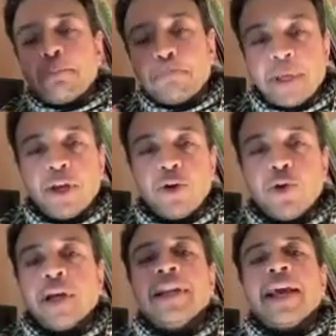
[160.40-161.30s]
that
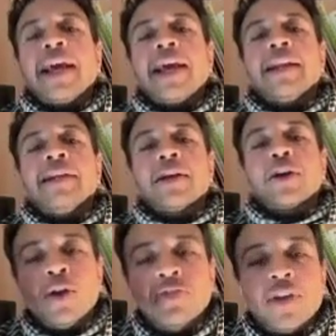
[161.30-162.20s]
period and
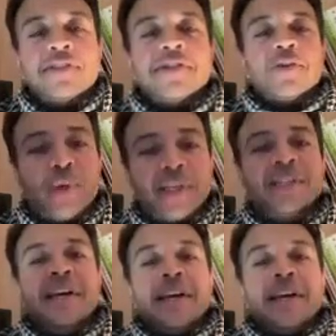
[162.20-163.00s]
the context in which